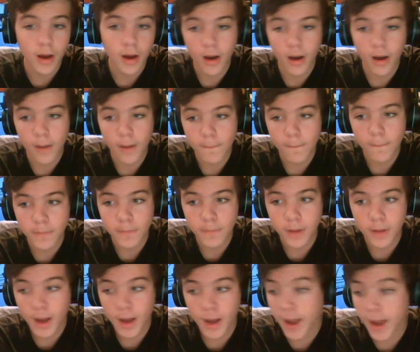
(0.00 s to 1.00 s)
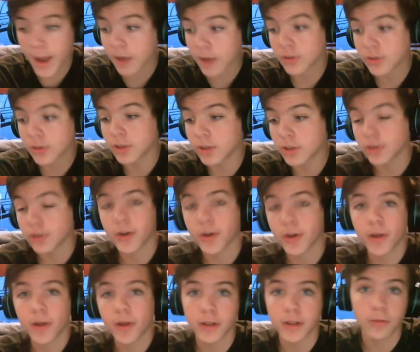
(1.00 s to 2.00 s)
I actually just
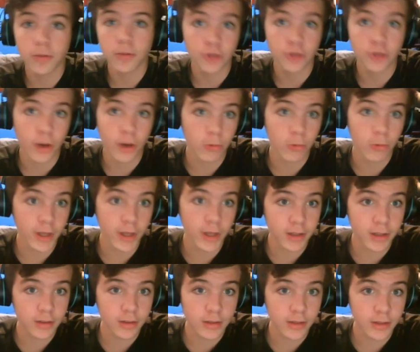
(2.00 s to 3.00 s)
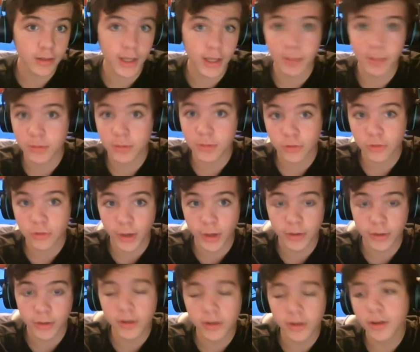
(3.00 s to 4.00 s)
saw the new John Wick game
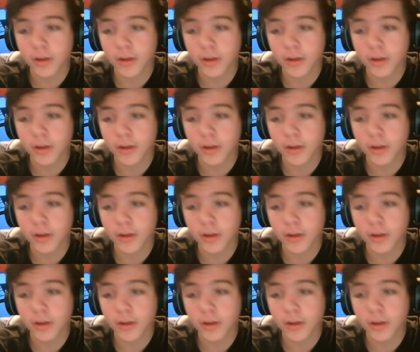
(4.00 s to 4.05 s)
trailer